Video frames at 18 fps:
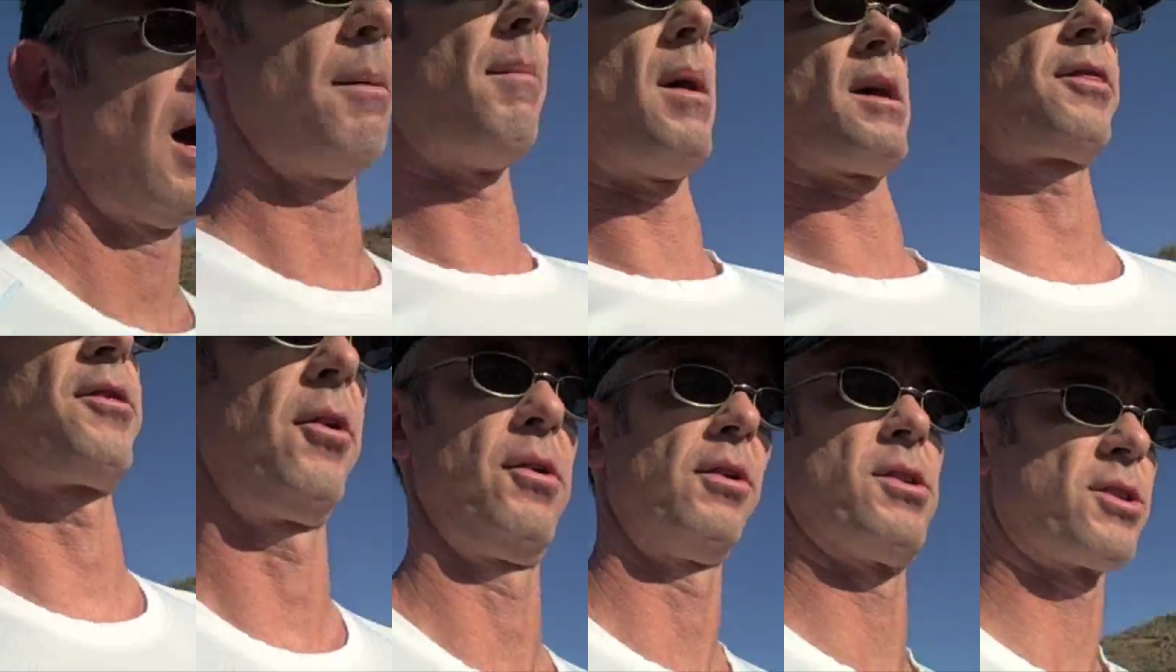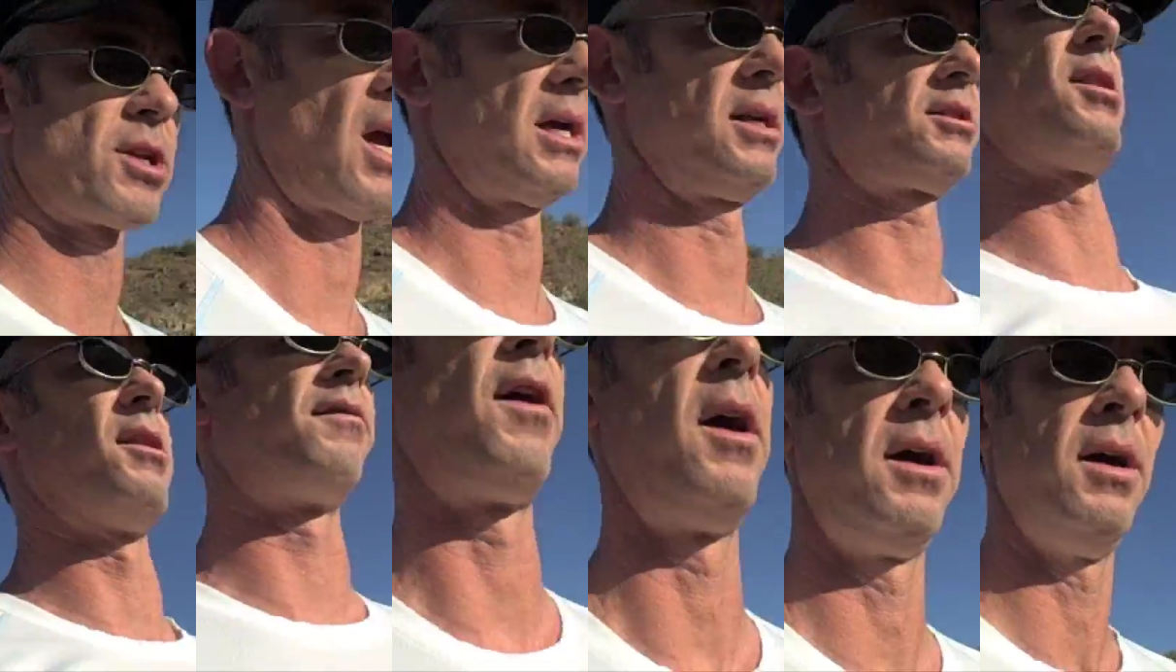a method or science
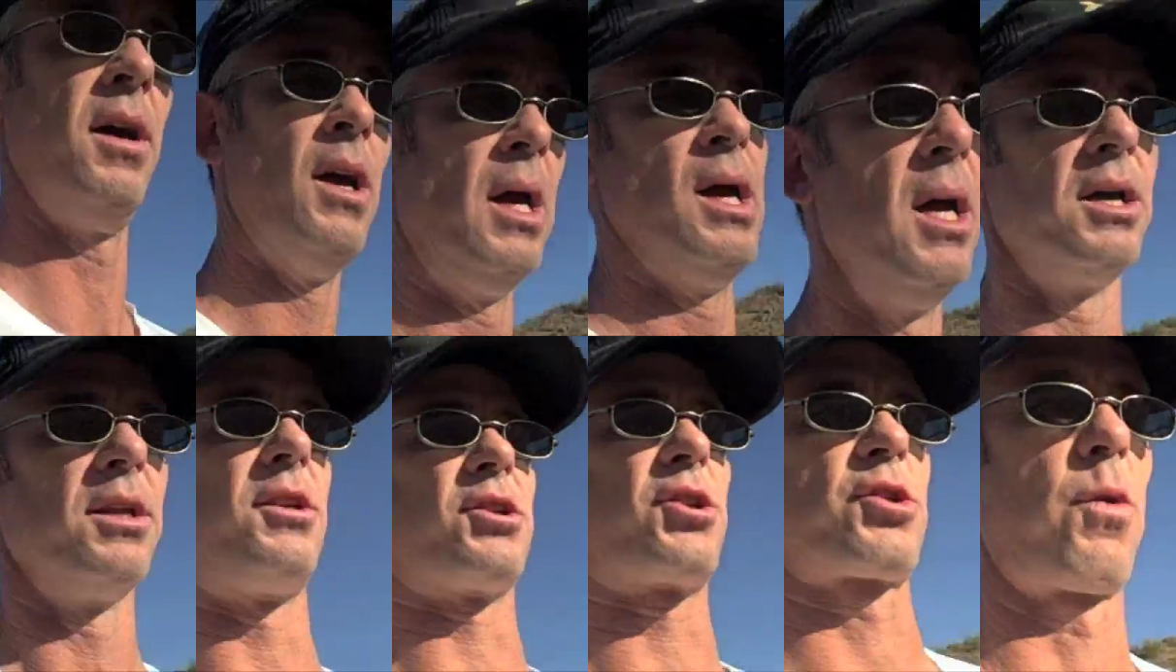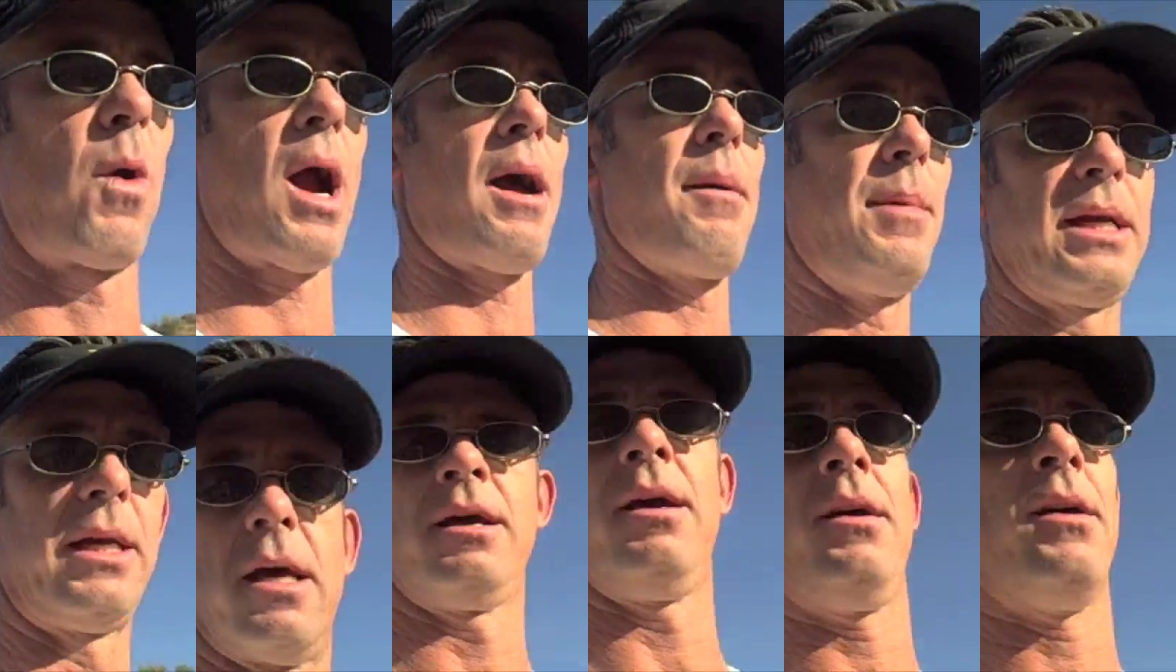of
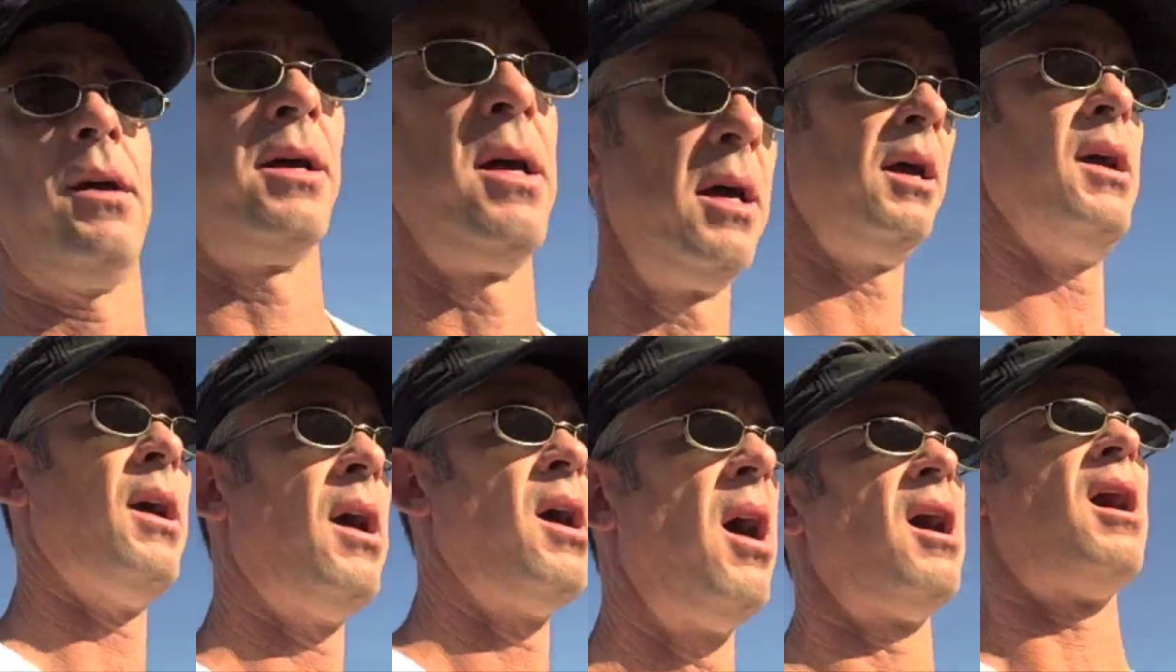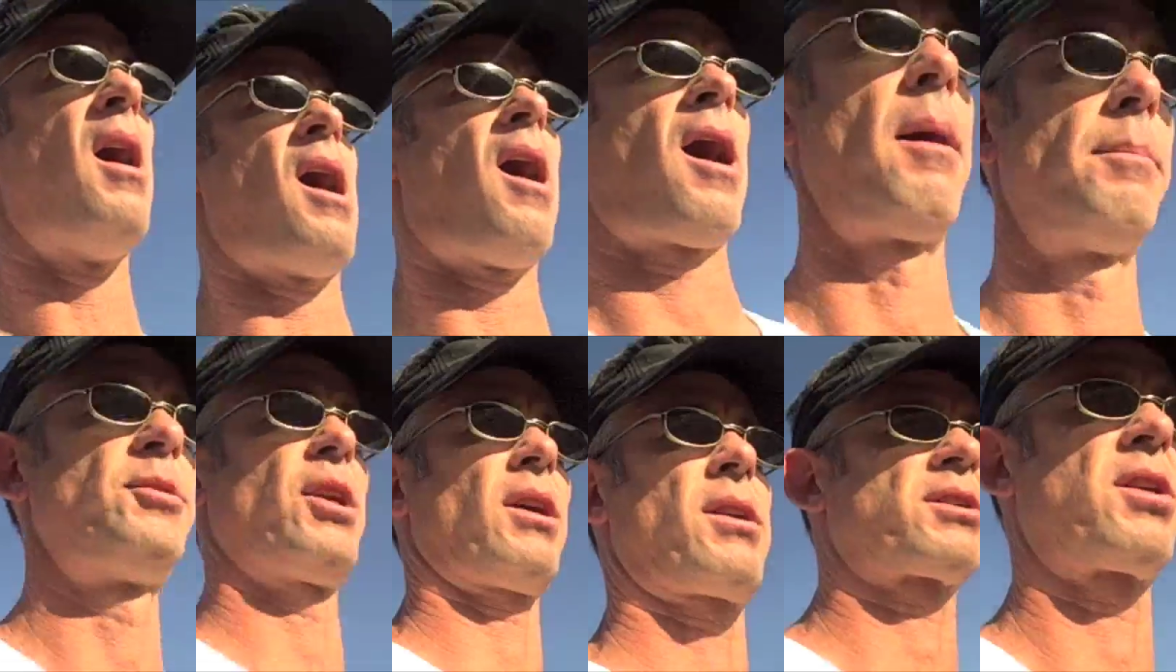describing
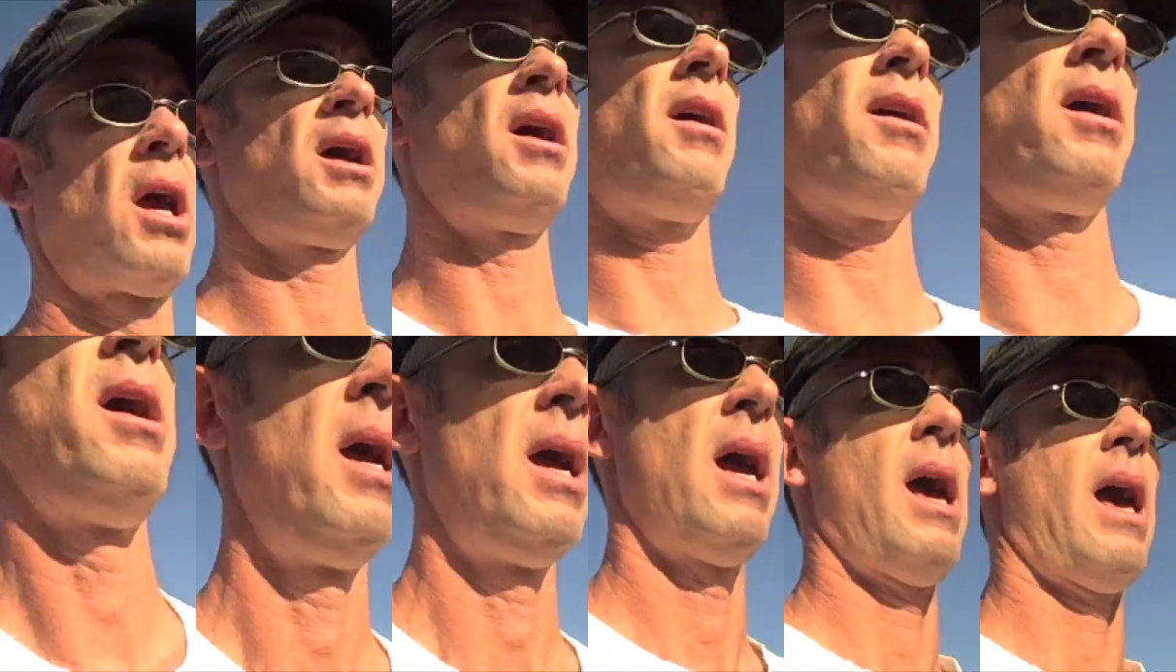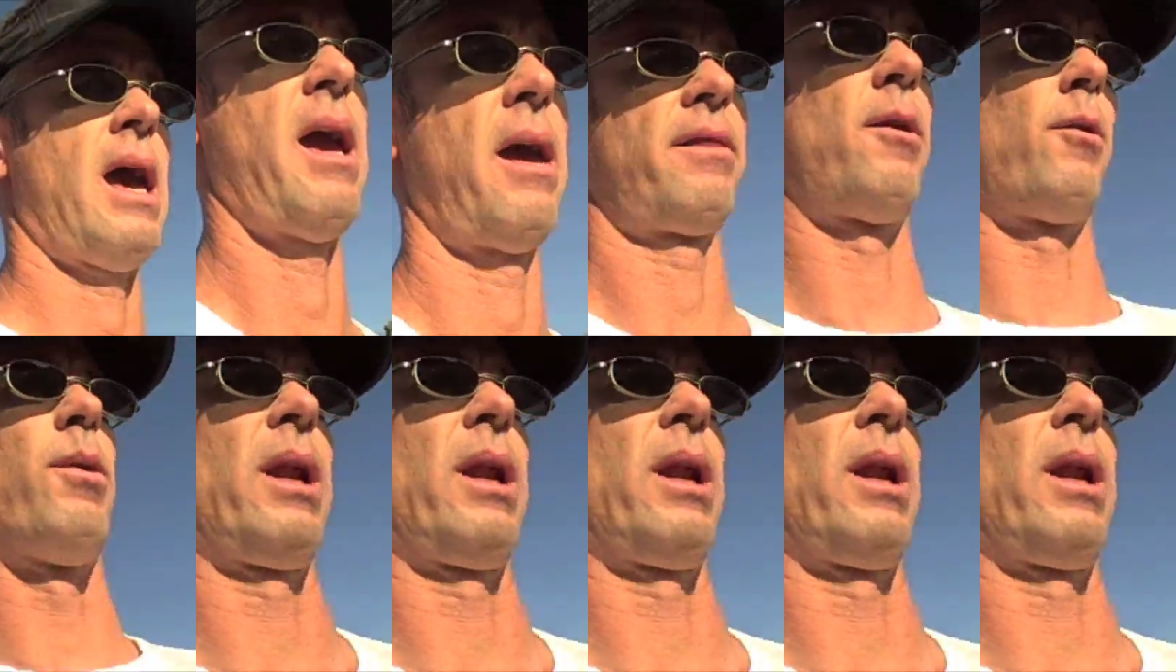objects and their